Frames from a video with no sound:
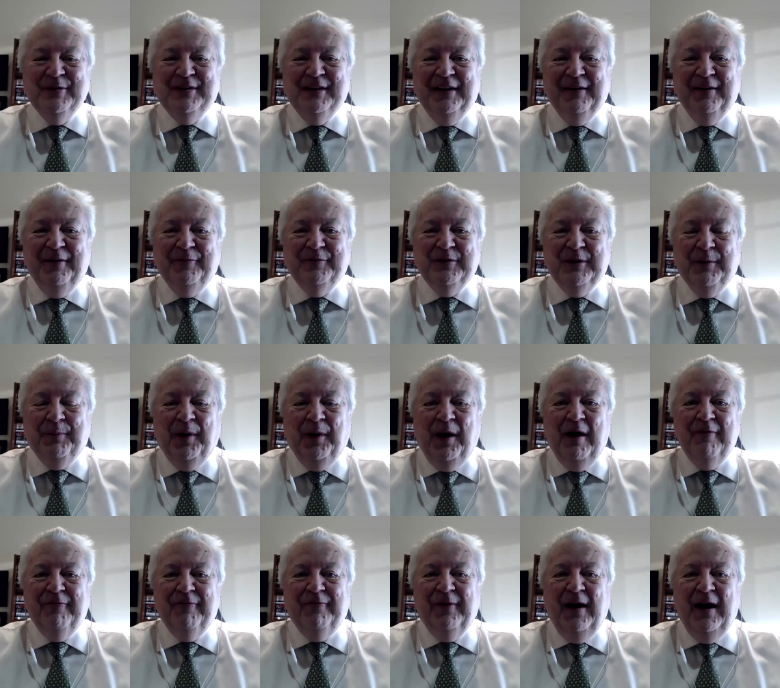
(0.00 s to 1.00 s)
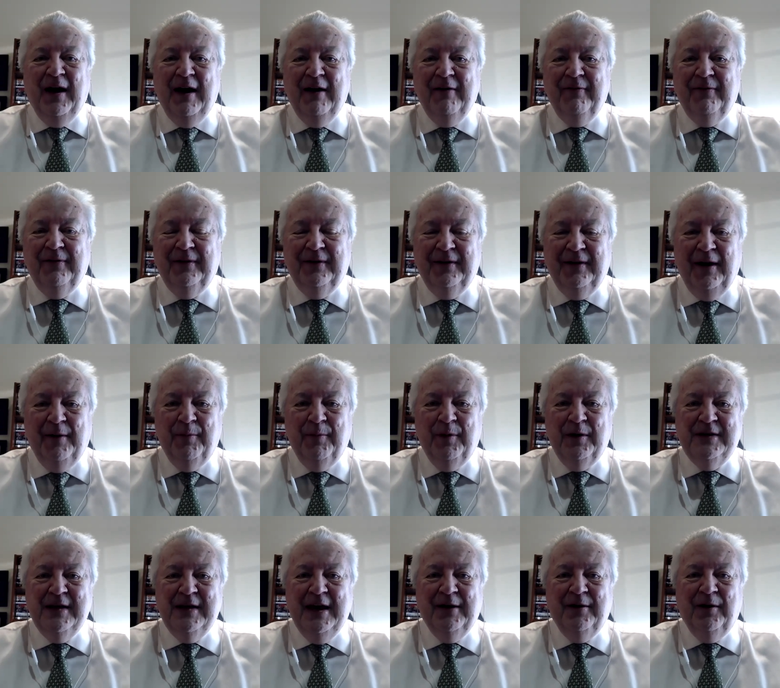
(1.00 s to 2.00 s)
was a par 5, number
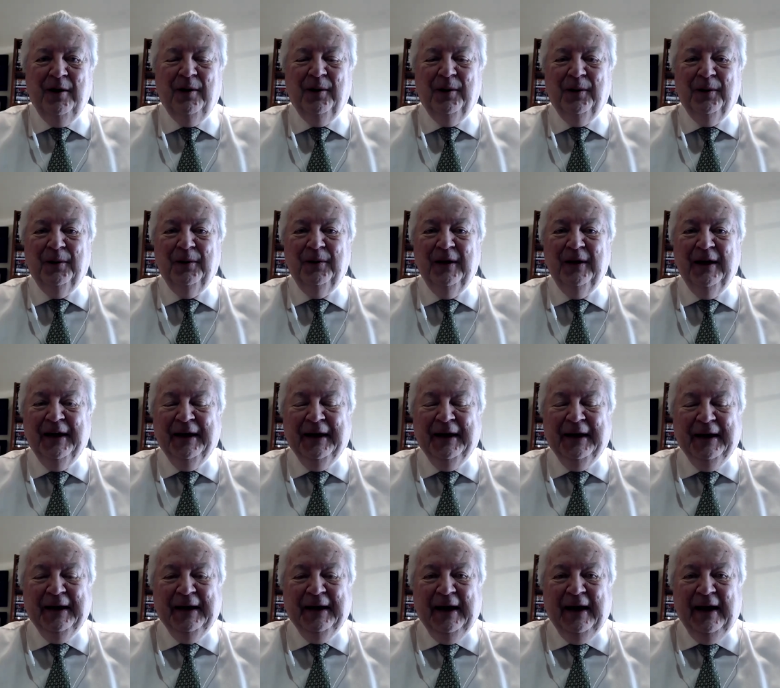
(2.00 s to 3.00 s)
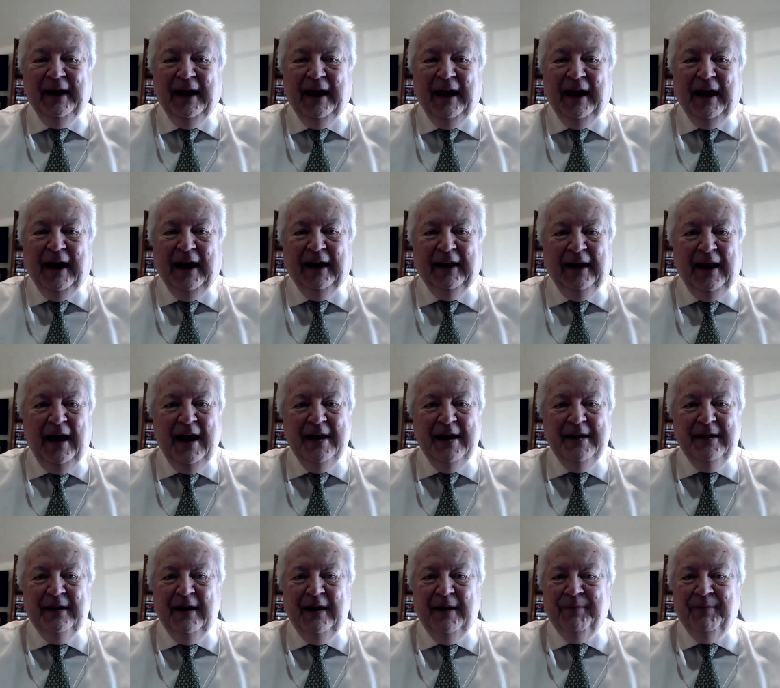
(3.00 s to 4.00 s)
10 hole. I
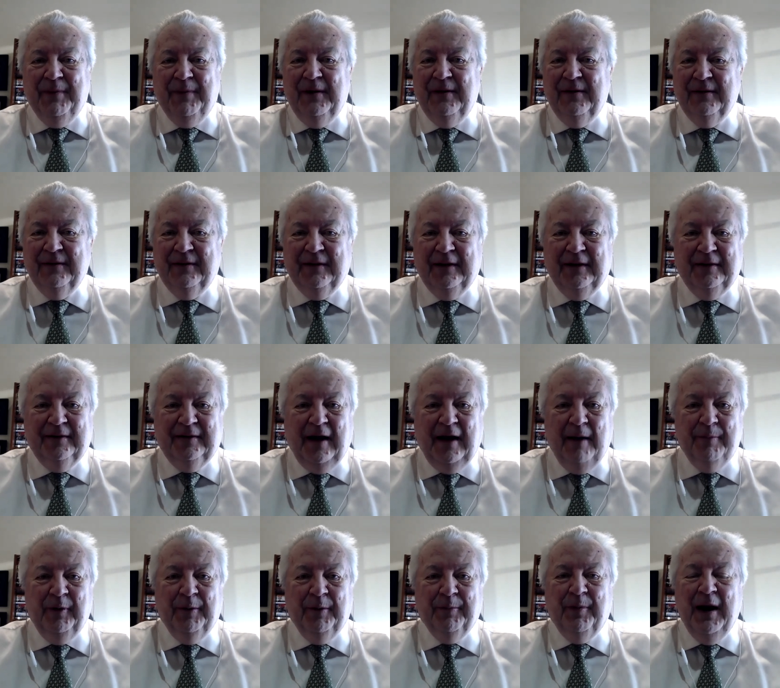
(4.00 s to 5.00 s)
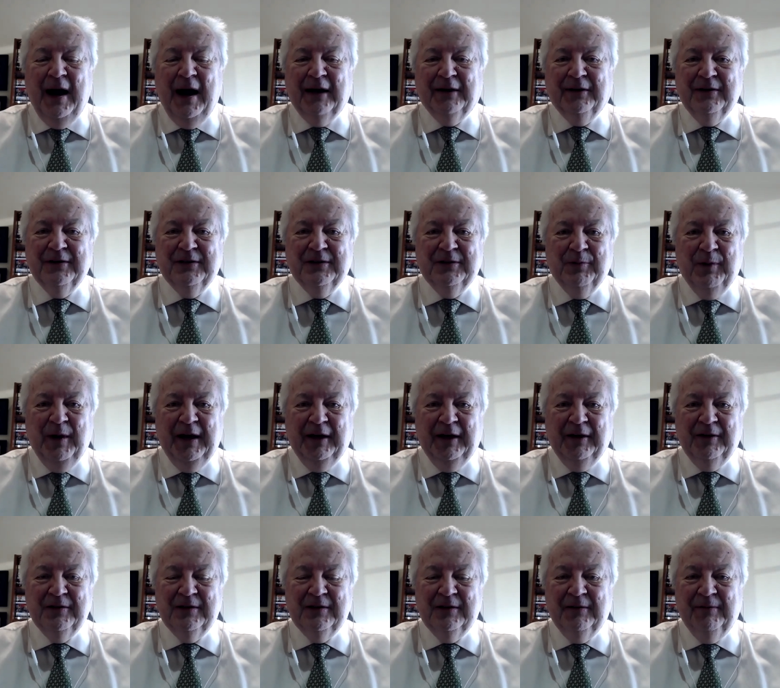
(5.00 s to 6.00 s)
lined up a couple of practice
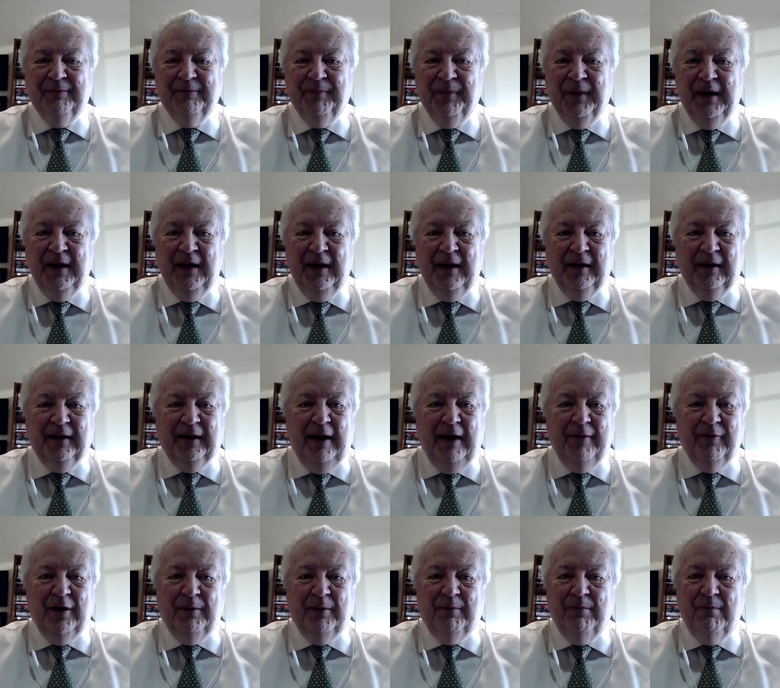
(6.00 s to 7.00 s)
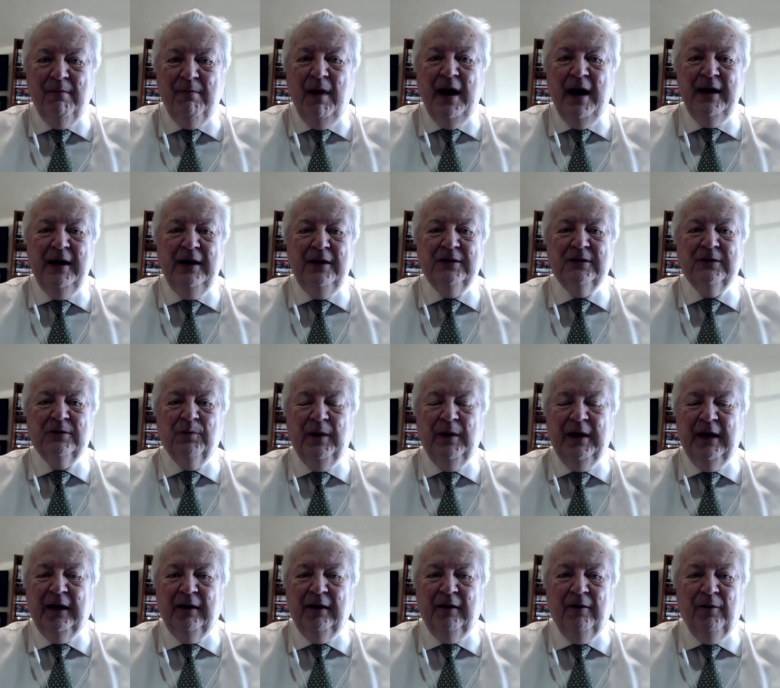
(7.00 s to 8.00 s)
swings, gave it a mighty
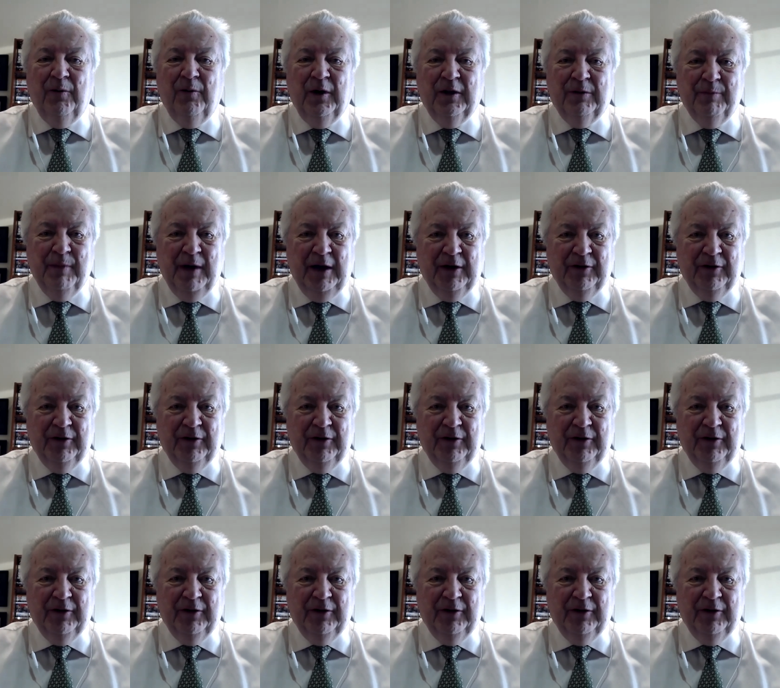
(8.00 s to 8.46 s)
swing with my